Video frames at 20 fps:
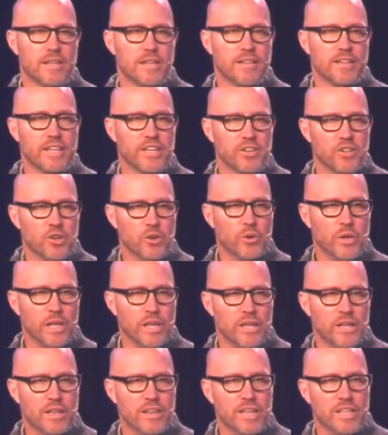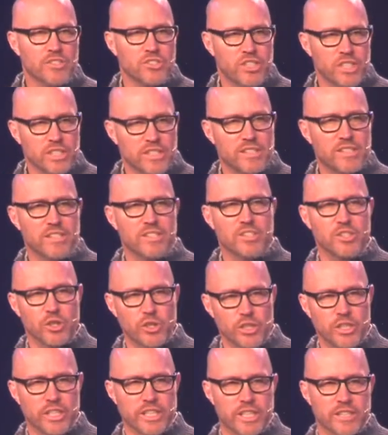that knowing that Jesus'
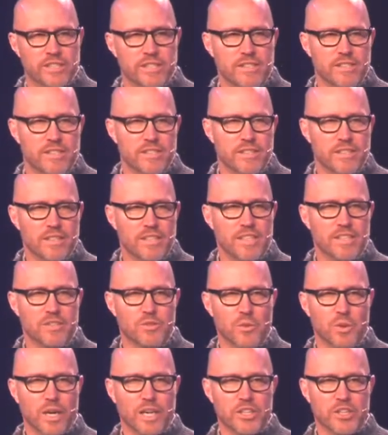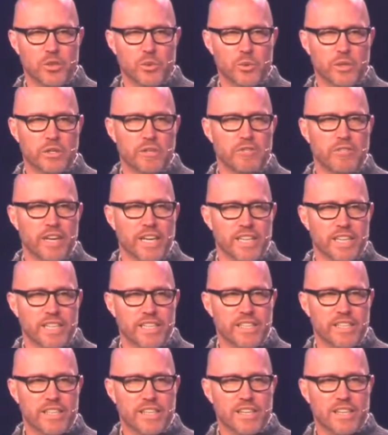goodness is why you were
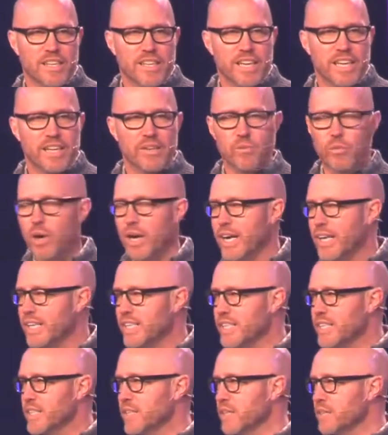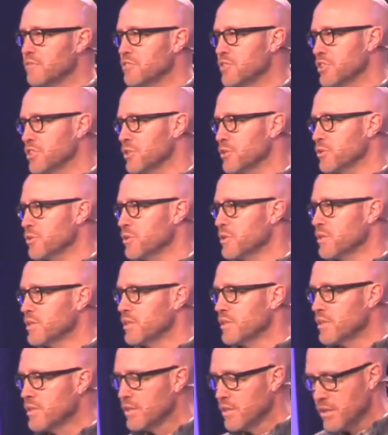invited and why He loves you
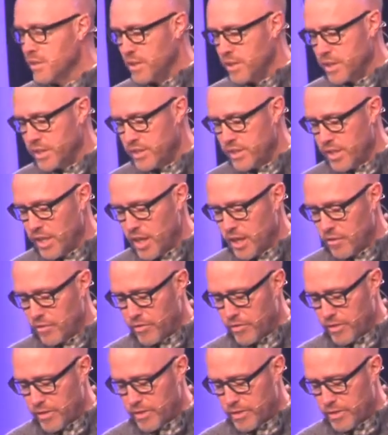is enough.